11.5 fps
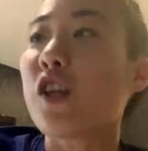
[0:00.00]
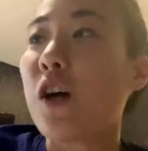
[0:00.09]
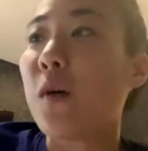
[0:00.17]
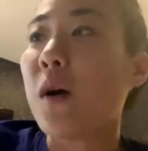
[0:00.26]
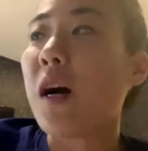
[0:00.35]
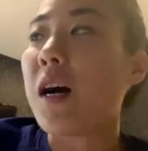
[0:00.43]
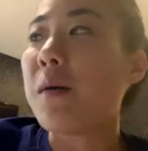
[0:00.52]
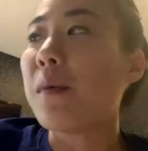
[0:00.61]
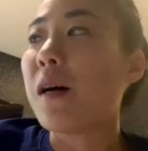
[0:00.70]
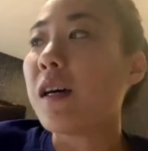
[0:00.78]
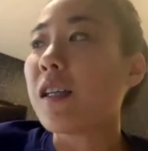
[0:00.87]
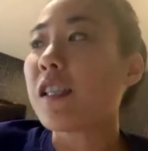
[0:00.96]
So
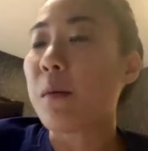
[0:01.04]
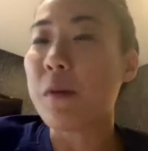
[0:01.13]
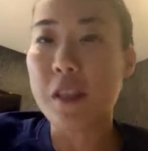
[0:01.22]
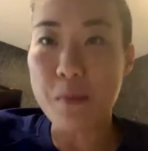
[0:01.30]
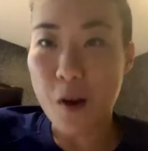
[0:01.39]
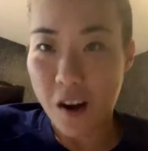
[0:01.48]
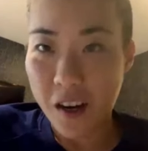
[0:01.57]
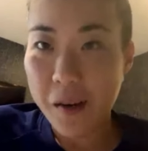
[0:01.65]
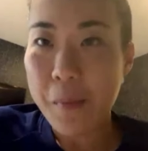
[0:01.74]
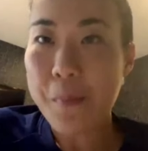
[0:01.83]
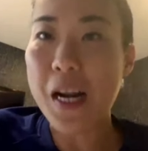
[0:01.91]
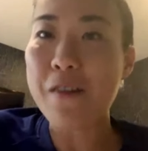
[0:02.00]
some of them are,
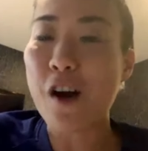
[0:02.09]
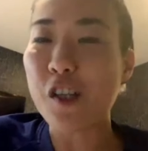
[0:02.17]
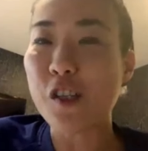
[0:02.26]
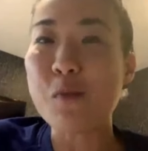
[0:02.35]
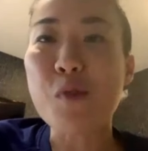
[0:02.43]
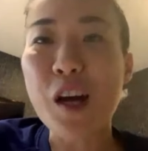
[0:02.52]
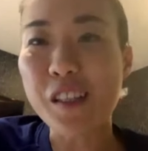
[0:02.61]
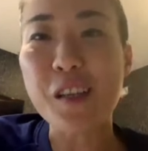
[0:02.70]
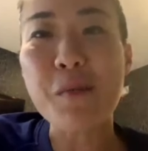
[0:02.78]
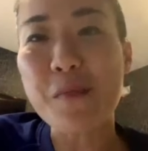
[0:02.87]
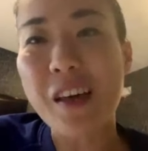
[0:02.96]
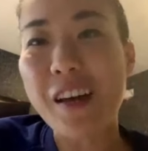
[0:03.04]
but I've also brought
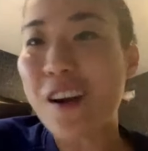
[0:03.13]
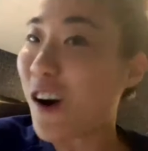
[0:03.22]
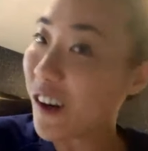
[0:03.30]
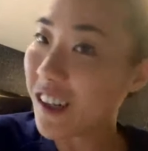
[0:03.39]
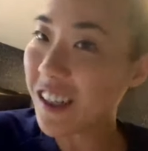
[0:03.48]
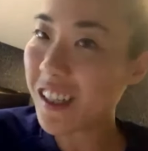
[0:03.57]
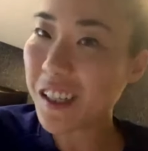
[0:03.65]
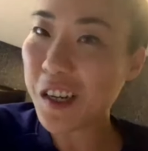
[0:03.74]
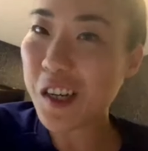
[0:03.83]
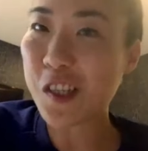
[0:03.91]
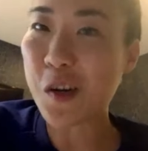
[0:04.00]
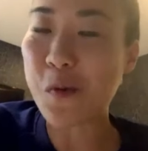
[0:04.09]
some that aren't,
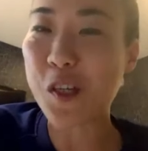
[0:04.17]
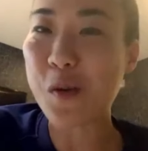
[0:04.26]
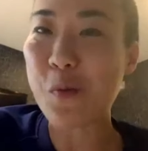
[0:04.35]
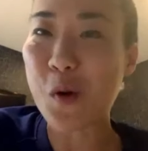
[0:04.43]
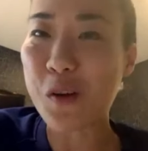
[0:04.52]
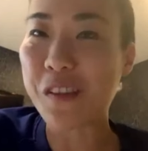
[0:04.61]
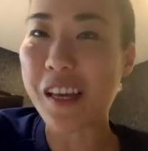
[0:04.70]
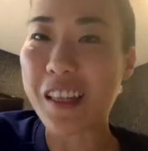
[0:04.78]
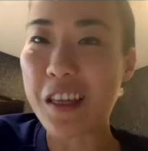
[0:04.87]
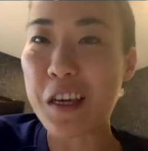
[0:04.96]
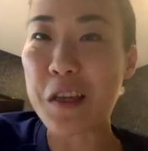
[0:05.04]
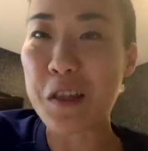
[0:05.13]
so which are more of like
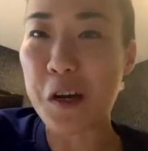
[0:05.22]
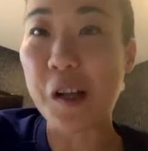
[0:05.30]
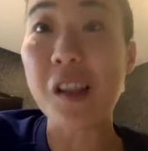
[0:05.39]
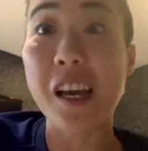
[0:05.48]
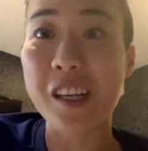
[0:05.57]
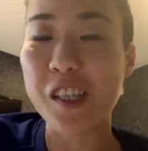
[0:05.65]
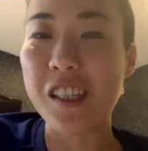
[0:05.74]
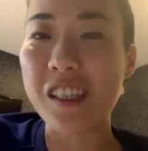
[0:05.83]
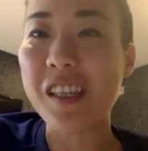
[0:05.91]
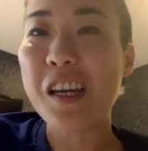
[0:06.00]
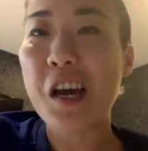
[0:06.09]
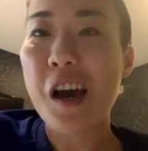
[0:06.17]
the collection
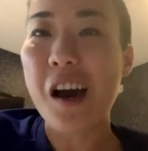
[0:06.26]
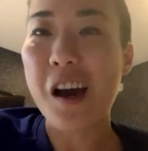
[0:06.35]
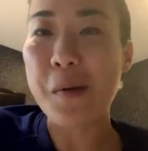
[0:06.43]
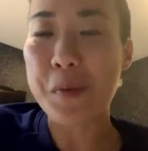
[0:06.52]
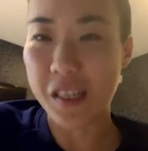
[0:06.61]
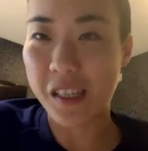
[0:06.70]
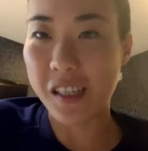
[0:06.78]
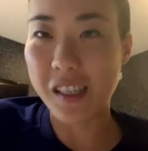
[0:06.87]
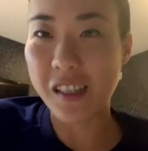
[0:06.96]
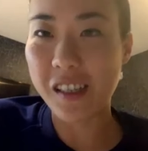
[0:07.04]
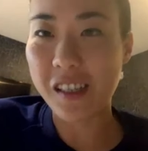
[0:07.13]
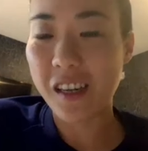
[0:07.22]

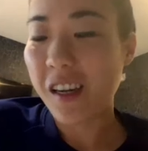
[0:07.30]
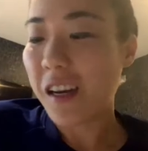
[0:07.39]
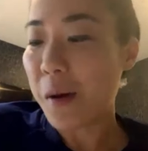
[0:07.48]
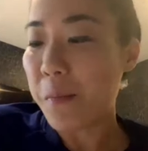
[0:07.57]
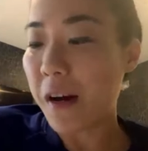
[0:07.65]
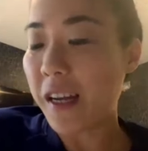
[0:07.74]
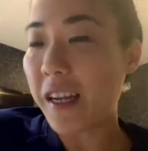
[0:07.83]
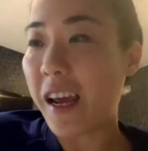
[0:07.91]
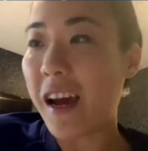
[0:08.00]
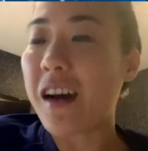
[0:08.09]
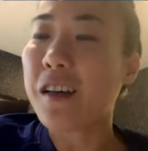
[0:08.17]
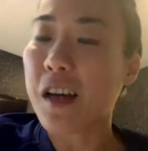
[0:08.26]
pieces. But
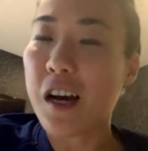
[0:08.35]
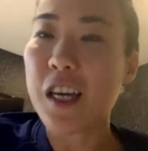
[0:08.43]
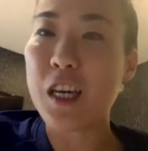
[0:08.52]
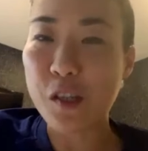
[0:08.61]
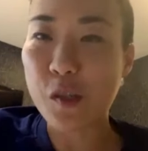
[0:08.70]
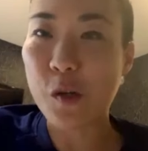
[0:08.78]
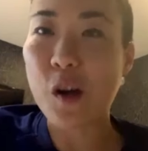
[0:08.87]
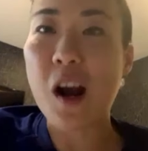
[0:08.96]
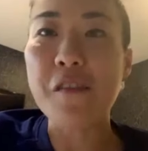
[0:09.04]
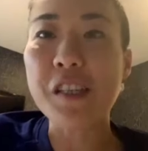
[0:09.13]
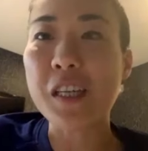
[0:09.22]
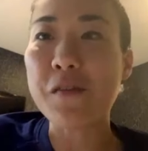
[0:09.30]
yeah, eBay store,
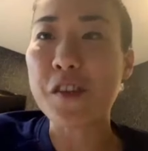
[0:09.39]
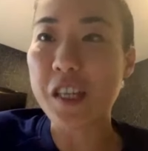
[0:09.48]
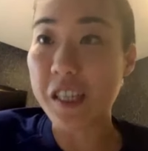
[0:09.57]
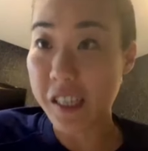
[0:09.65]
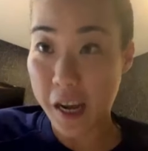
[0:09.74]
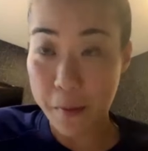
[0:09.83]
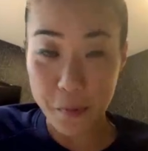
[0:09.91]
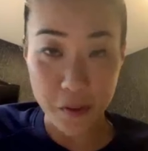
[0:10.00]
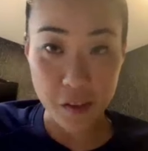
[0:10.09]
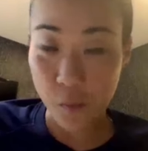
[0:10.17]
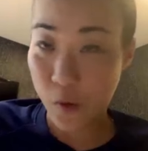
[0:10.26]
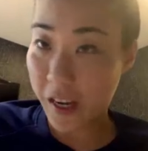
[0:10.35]
obviously if they're in Tampa
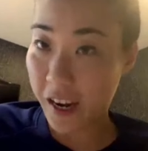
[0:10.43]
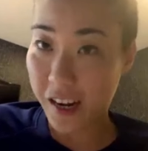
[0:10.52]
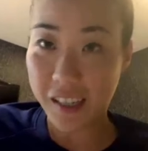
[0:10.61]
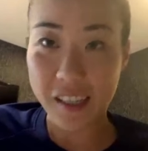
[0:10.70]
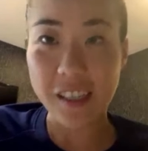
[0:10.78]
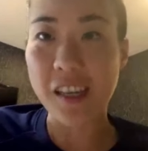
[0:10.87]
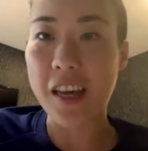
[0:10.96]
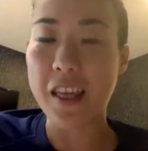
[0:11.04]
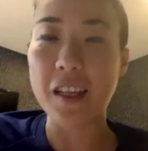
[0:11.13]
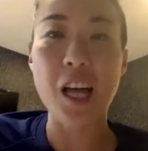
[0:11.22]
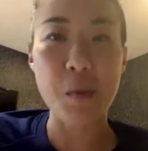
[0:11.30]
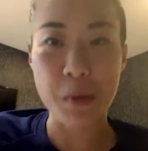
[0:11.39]
this weekend, because I think
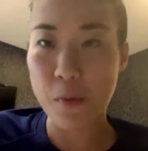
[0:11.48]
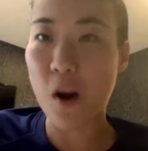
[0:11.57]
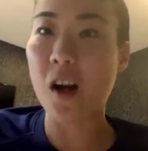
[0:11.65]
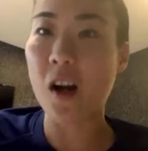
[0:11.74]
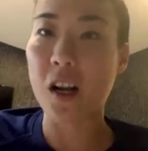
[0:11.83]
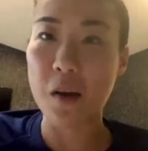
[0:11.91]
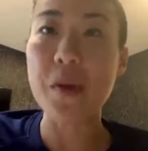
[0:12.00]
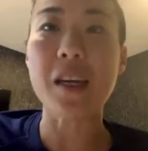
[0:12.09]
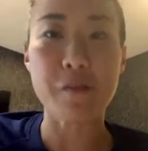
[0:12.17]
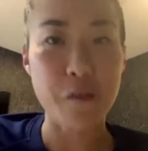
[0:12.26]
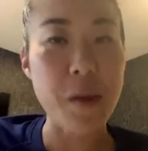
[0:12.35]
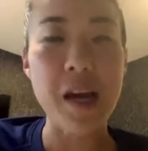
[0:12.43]
a lot of people are coming in
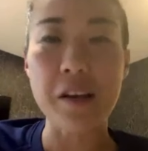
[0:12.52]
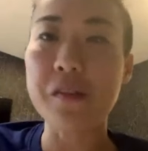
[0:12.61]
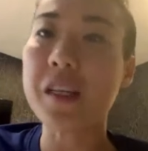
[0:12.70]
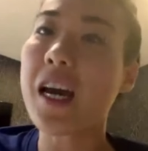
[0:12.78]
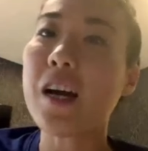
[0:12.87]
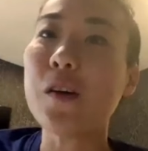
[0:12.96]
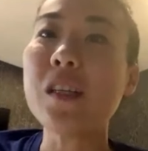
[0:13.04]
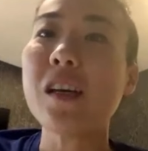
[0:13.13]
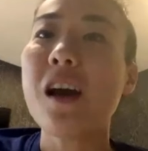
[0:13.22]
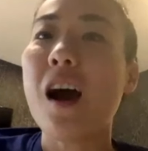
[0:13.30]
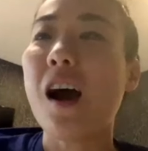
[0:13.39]
from out of town,